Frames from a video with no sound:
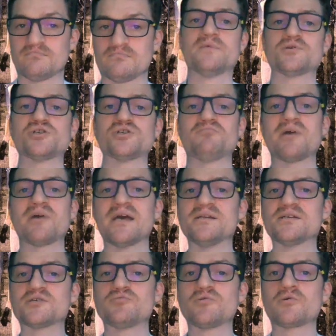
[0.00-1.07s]
The shipping
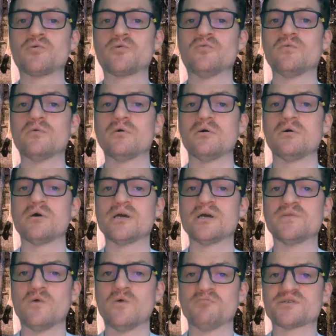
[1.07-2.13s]
industry grew
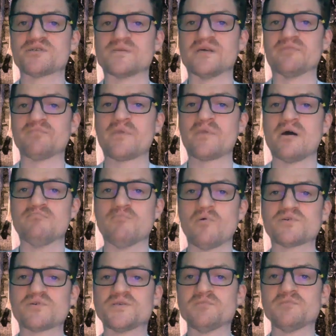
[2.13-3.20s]
enormously.
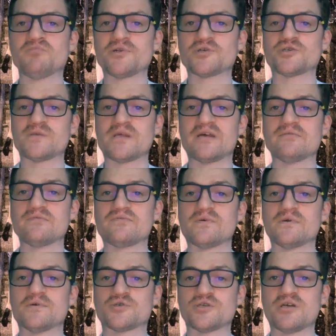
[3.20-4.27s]
Most of the British slave
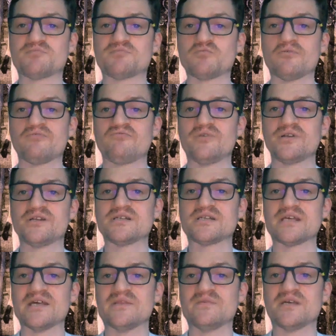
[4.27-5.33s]
ships were fitted
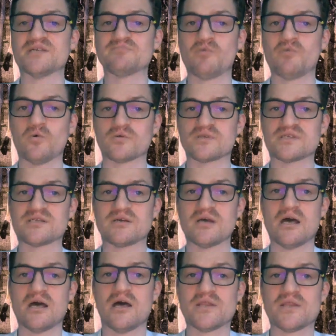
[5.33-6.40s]
in these ports.
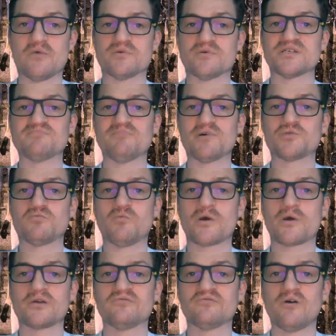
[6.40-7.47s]
There was as much
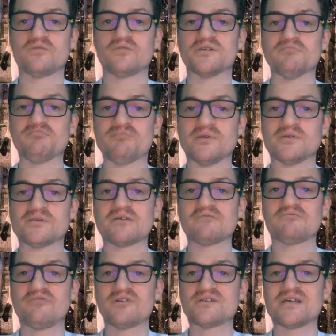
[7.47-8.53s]
work involved in building,
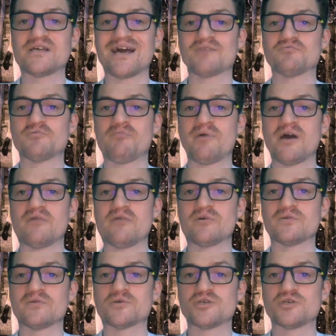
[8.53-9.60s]
fitting, and repairing
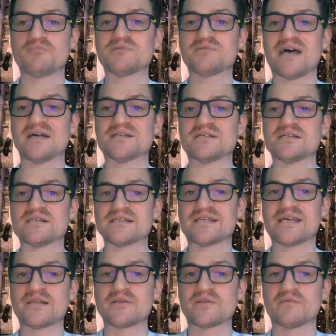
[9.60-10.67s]
the ships as in
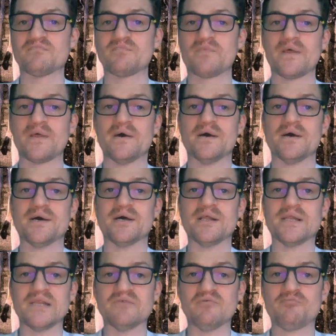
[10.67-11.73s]
sailing them.
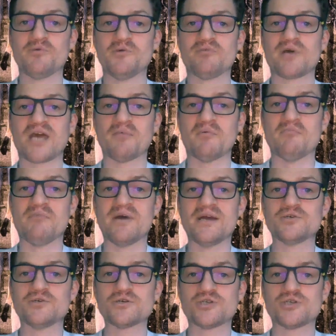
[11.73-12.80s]
Liverpool became a
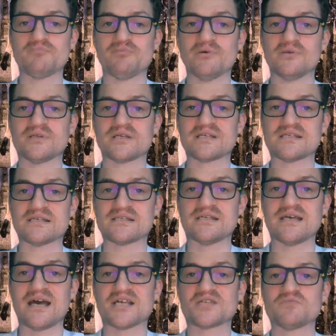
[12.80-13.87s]
major shipbuilding city
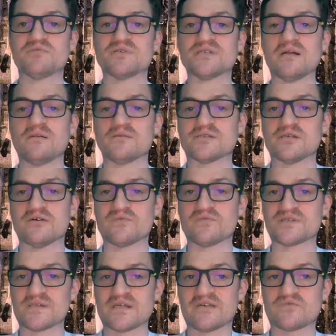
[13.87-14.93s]
as a result of the
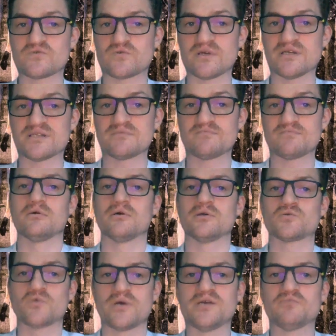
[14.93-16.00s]
slave trade.
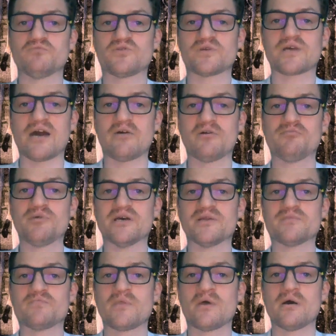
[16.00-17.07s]
Trade with the
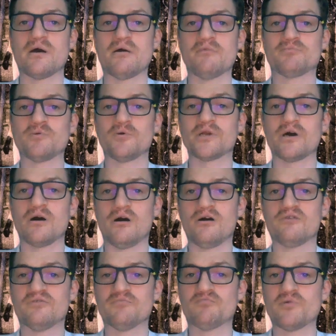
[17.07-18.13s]
Caribbean employed
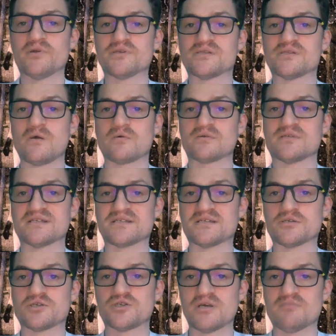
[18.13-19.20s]
half of Britain's
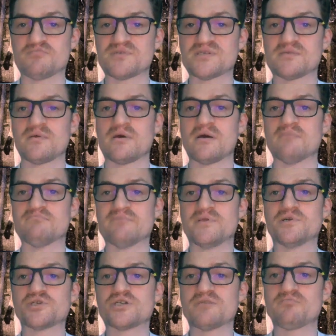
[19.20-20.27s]
long-distance ships. Many
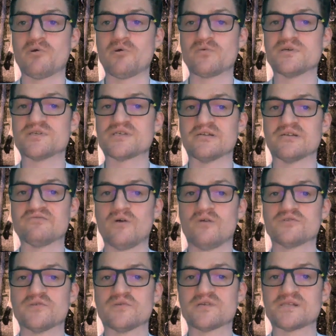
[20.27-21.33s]
ship owners
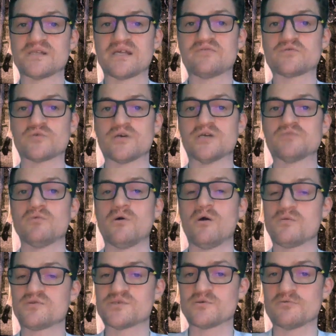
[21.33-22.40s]
involved in the slave trade were
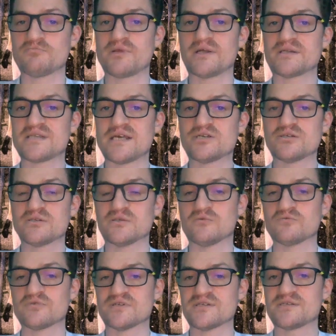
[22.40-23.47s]
also plantation
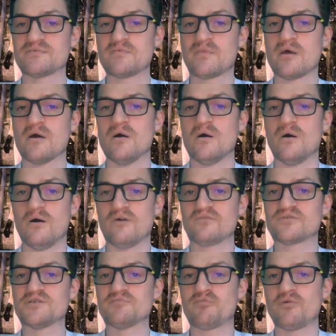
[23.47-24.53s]
owners.
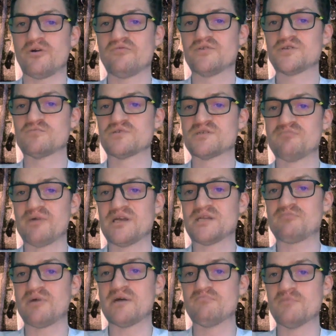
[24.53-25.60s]
Often profits were spent
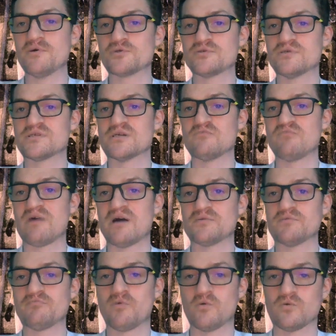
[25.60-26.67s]
by merchants around the
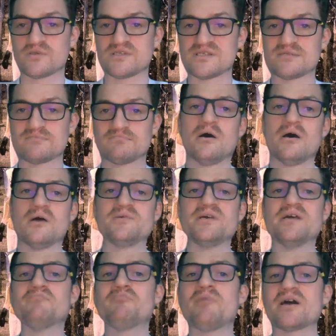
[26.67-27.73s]
ports. The
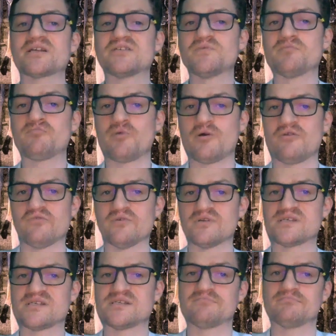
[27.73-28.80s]
impact of the
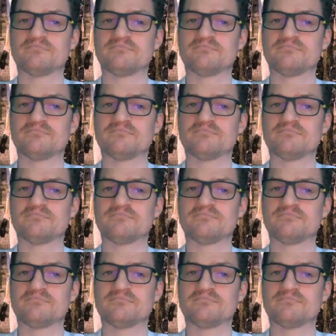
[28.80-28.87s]
profits.